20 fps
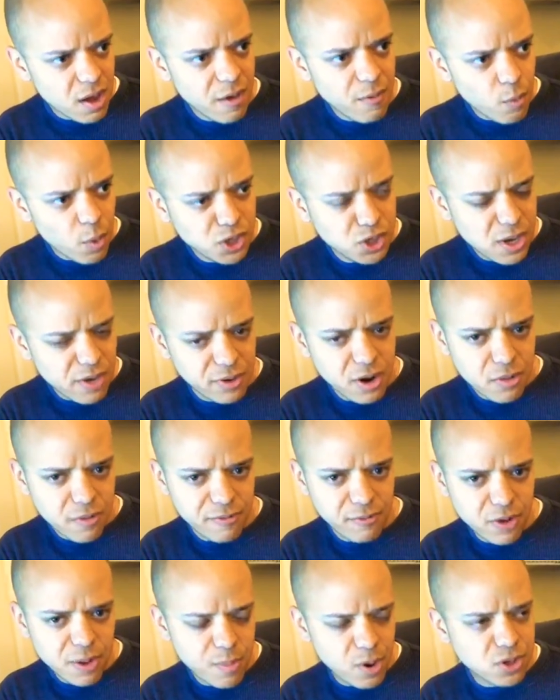Once you have another
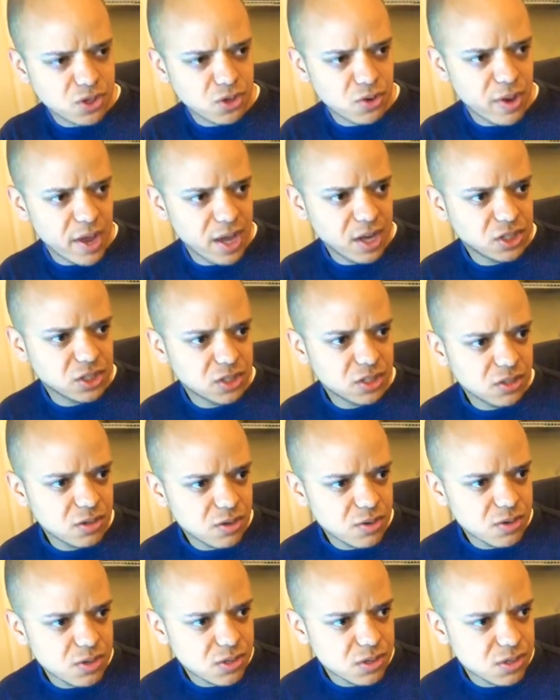free personal agent
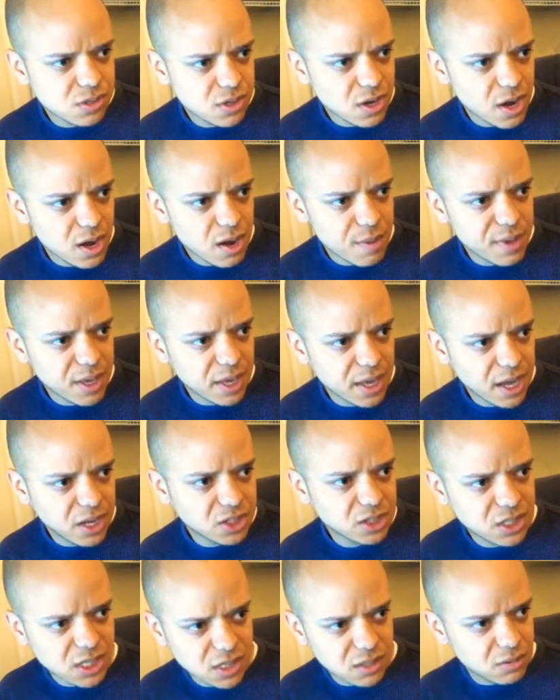who's
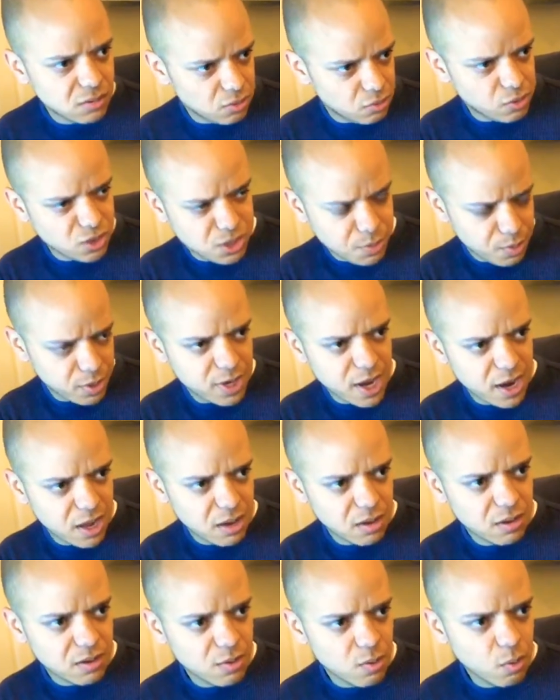engaging and
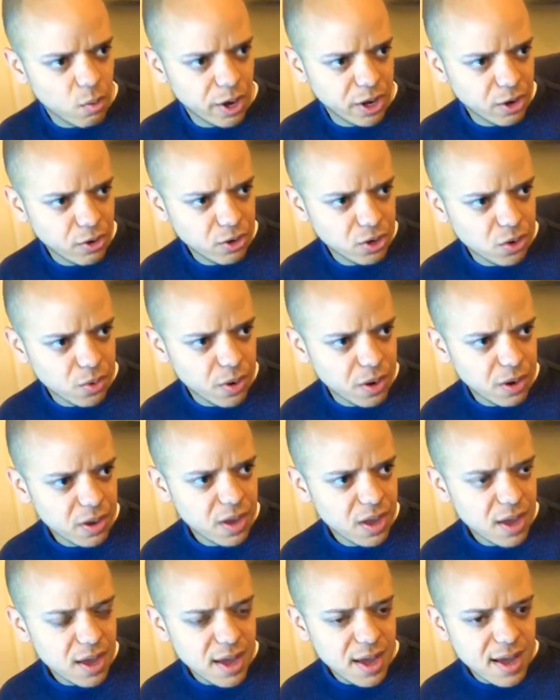reciprocating what you're doing,
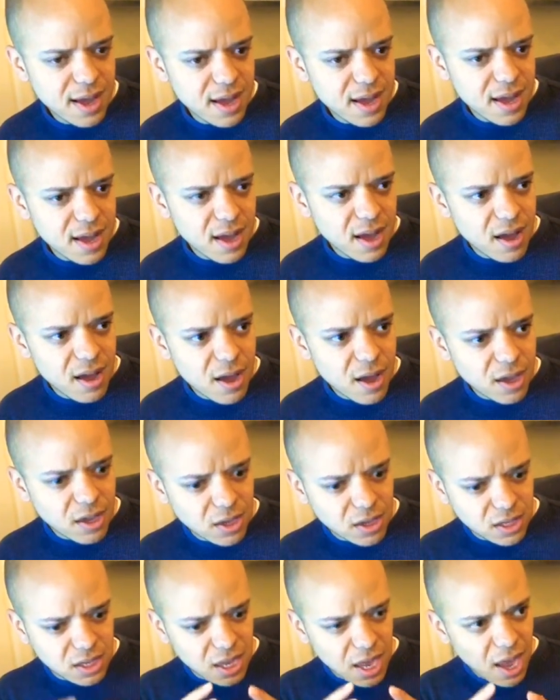
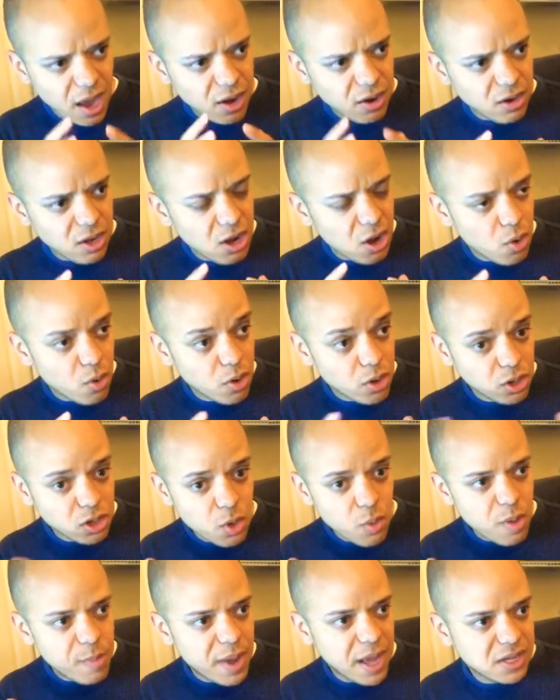
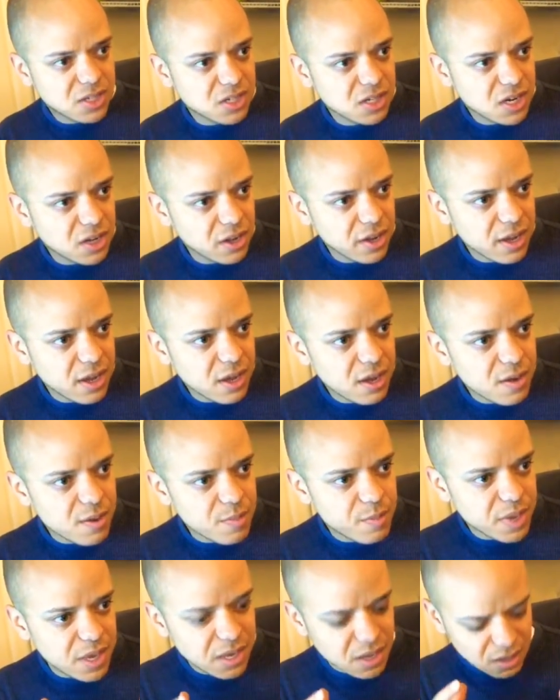you would basically
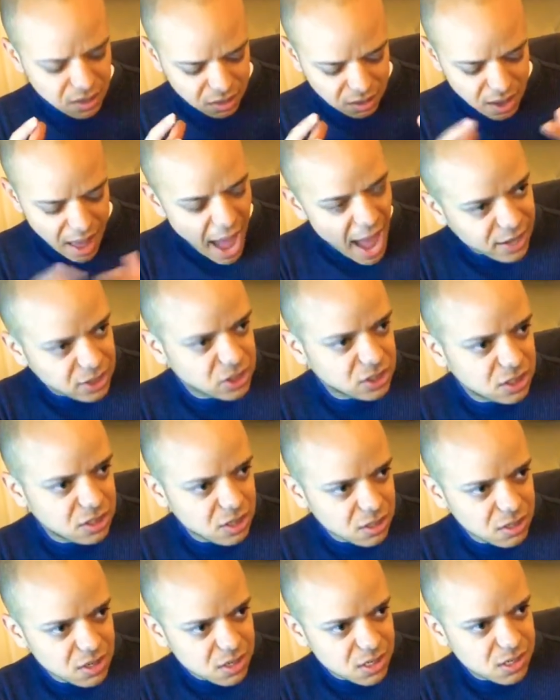be latched
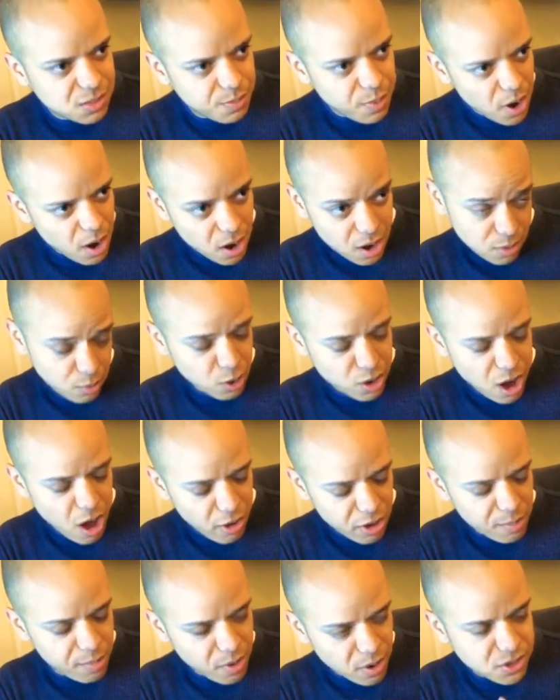to this. We'll
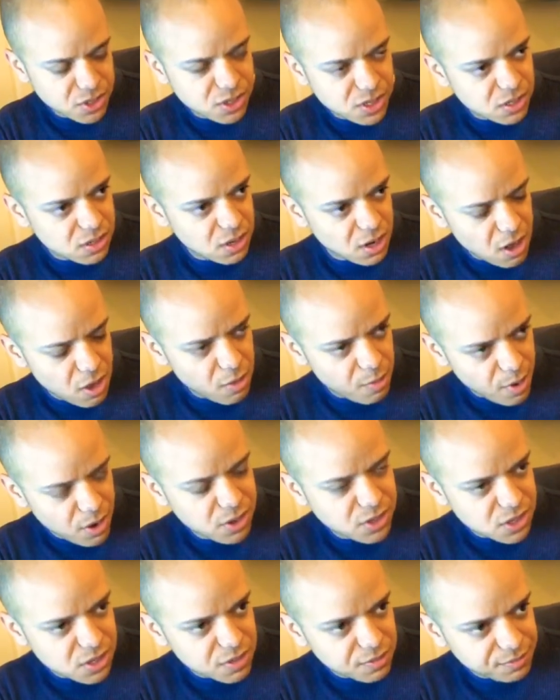call it another
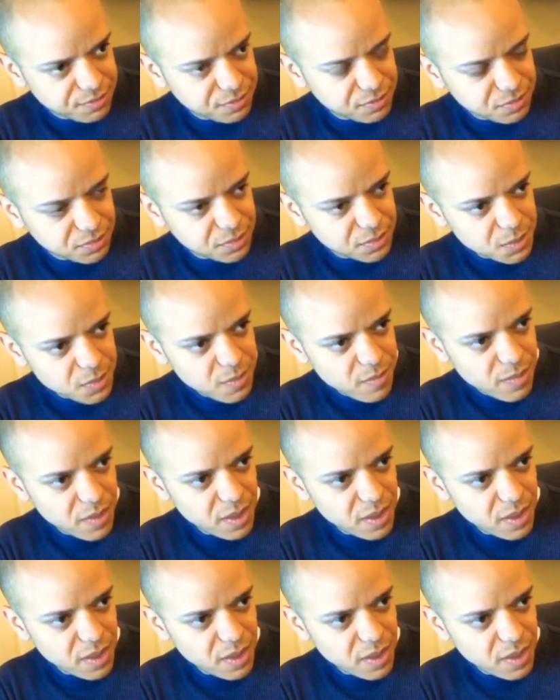person. Mm-hmm.